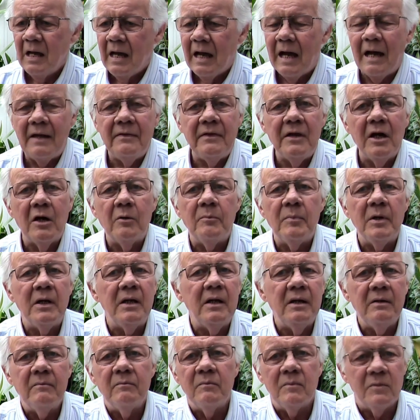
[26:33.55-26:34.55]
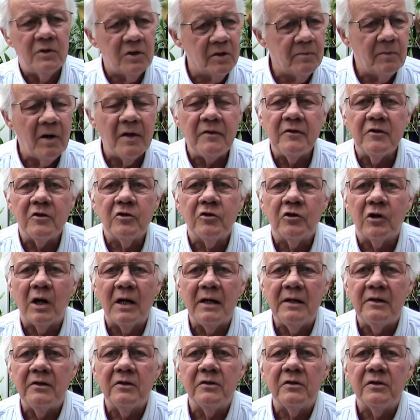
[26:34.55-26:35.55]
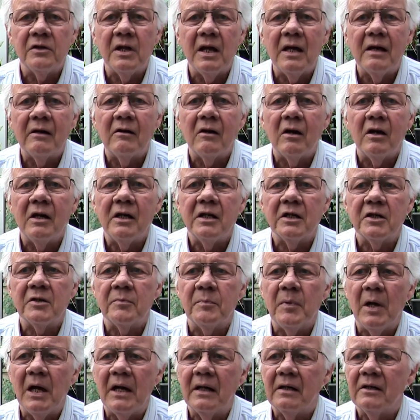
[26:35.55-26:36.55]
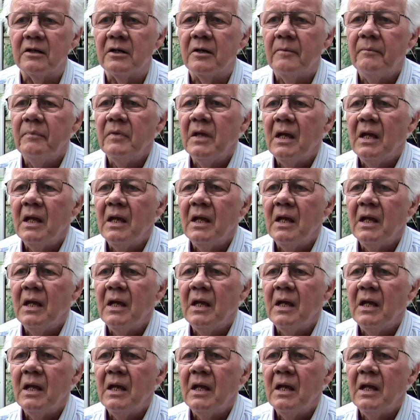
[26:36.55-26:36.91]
and there'll be some other traders there, I expect.